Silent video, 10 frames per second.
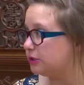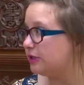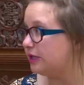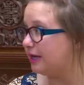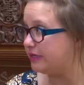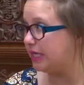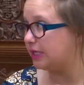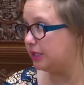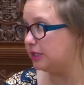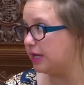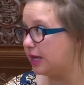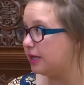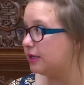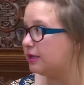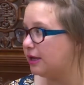that I've nannied
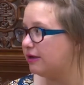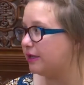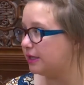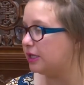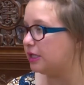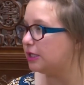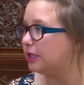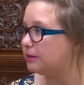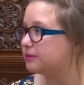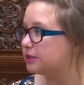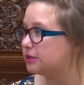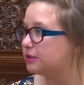at have had nanny cams.